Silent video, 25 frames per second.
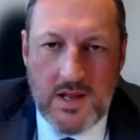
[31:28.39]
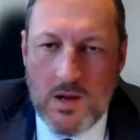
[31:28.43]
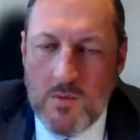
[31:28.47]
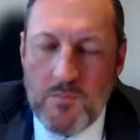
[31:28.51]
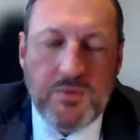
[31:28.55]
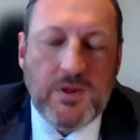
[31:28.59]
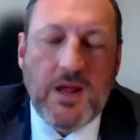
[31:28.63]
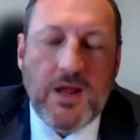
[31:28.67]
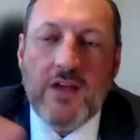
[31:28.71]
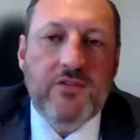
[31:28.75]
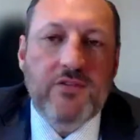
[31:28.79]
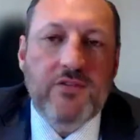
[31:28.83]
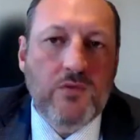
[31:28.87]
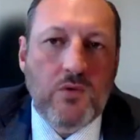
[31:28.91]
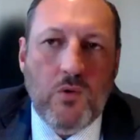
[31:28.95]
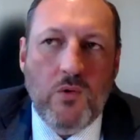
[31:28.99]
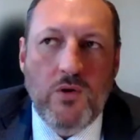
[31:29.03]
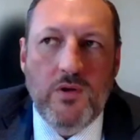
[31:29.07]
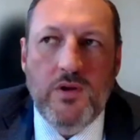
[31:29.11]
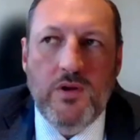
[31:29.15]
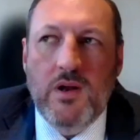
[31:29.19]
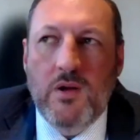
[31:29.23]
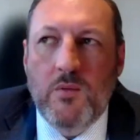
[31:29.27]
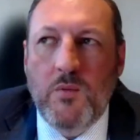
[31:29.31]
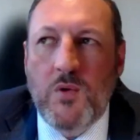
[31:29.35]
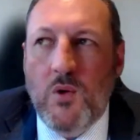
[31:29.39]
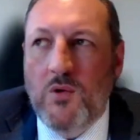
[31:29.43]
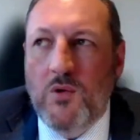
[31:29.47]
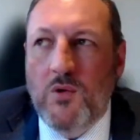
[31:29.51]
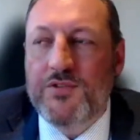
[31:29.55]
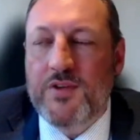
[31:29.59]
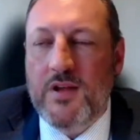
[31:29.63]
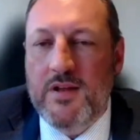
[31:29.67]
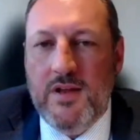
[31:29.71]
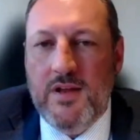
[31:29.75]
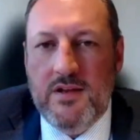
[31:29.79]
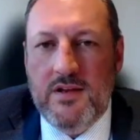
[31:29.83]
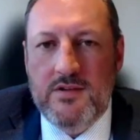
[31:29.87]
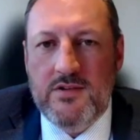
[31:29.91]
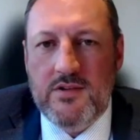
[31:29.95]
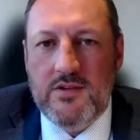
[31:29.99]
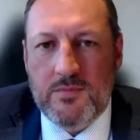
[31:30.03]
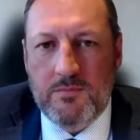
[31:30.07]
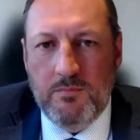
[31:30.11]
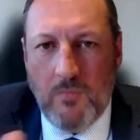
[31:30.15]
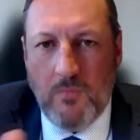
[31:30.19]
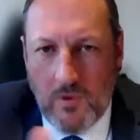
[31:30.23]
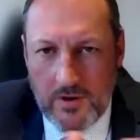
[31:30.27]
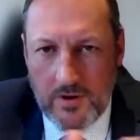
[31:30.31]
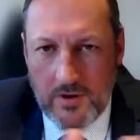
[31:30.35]
And plus, of course, we also need to just
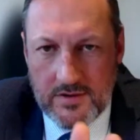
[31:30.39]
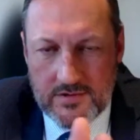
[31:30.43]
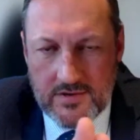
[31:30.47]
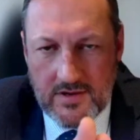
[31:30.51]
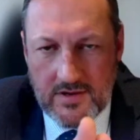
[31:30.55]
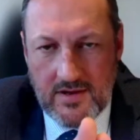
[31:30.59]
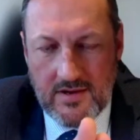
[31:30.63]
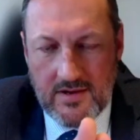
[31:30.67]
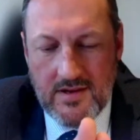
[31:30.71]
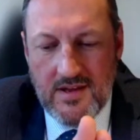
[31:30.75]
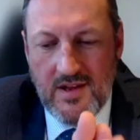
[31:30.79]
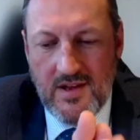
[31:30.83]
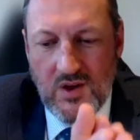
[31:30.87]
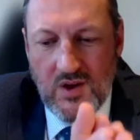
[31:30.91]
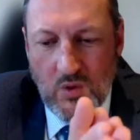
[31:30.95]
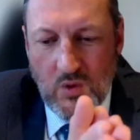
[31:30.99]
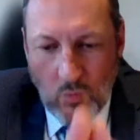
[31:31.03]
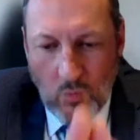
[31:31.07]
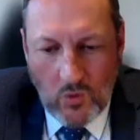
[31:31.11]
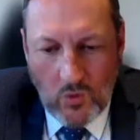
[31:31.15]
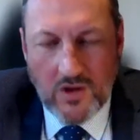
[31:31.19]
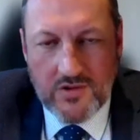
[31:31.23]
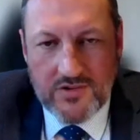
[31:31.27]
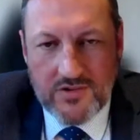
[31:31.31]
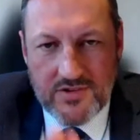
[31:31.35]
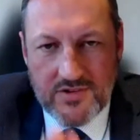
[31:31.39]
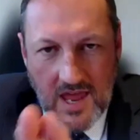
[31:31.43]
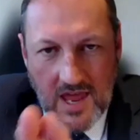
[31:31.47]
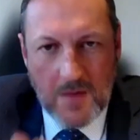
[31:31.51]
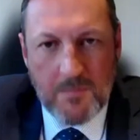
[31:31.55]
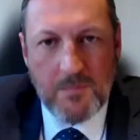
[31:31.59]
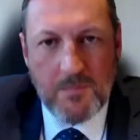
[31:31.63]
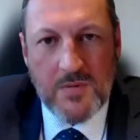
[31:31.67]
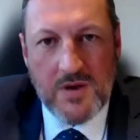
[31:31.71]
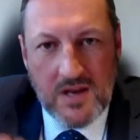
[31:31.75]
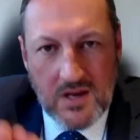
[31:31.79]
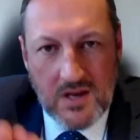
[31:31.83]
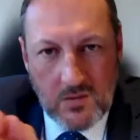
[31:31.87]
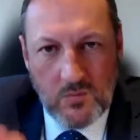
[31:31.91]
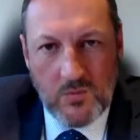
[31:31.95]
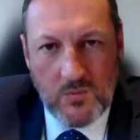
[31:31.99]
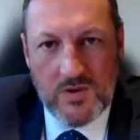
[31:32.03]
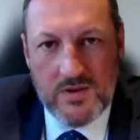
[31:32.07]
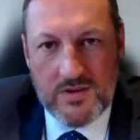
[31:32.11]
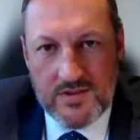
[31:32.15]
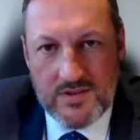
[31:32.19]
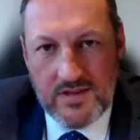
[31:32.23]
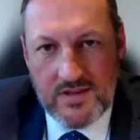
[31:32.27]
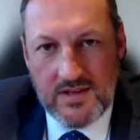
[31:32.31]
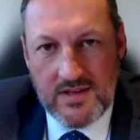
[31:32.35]
monitor what's happening
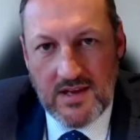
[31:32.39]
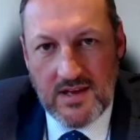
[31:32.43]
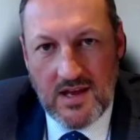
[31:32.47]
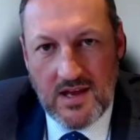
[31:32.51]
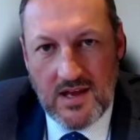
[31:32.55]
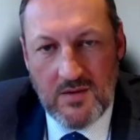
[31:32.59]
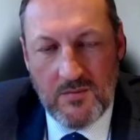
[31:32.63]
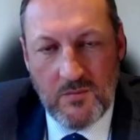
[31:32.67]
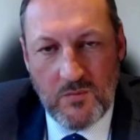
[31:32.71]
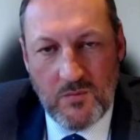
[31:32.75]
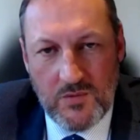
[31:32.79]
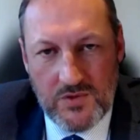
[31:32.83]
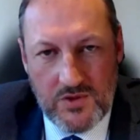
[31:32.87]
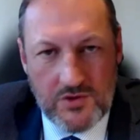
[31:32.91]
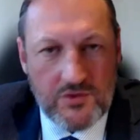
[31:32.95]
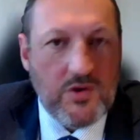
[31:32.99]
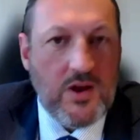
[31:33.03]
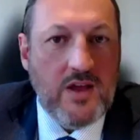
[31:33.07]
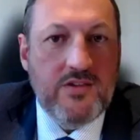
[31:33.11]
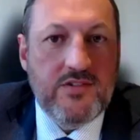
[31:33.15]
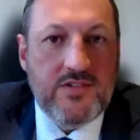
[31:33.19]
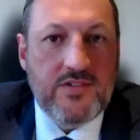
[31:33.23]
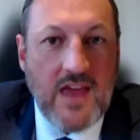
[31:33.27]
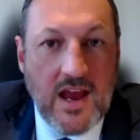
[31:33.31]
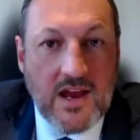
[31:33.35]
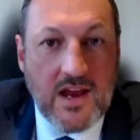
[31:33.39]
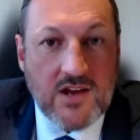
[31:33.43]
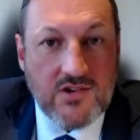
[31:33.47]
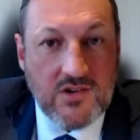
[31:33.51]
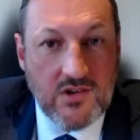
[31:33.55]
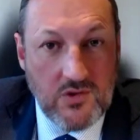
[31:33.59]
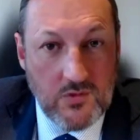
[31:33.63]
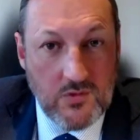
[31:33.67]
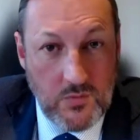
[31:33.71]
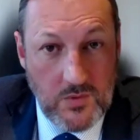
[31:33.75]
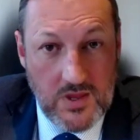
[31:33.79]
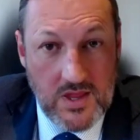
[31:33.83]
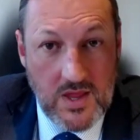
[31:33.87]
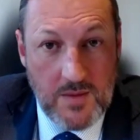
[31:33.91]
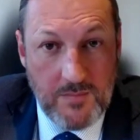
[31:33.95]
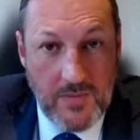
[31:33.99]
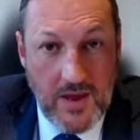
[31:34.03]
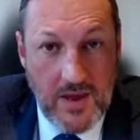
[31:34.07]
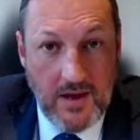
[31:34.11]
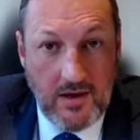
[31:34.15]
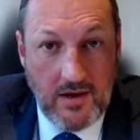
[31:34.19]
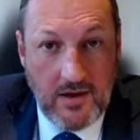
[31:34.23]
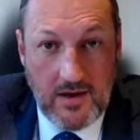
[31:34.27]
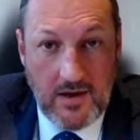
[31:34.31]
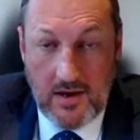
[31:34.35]
with the transactions within that
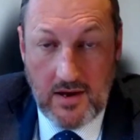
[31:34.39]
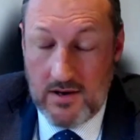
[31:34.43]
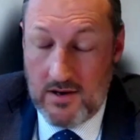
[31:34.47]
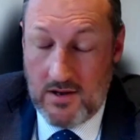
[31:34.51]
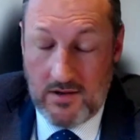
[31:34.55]
bank account.